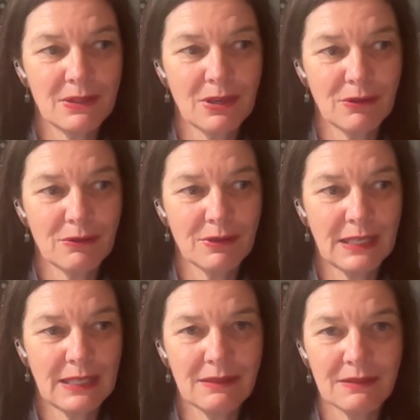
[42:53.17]

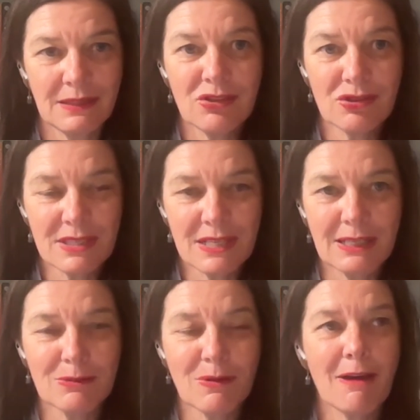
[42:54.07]
really
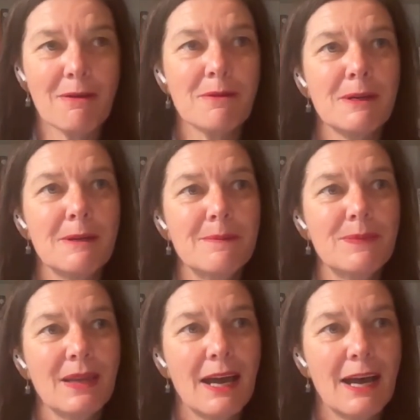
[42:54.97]
interesting as well.
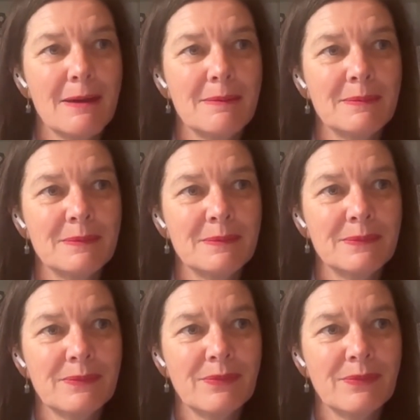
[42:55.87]
And